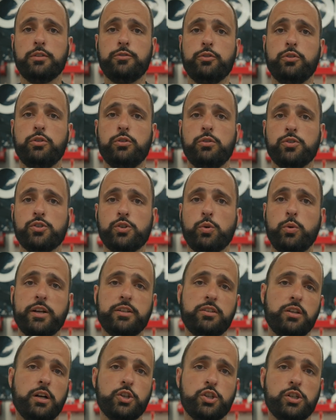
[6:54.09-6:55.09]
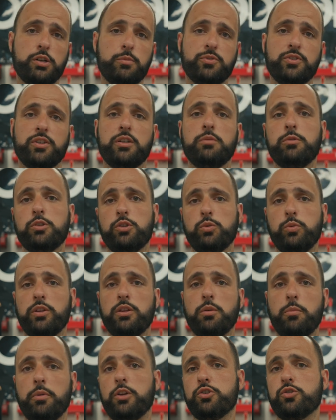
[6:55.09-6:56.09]
for those quick touch-ups in between
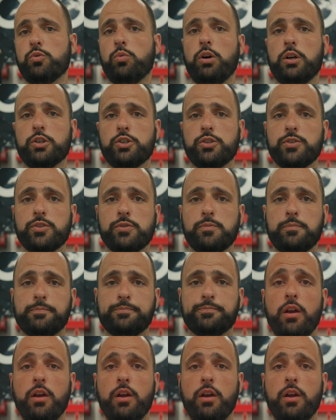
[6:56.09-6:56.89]
the major washes.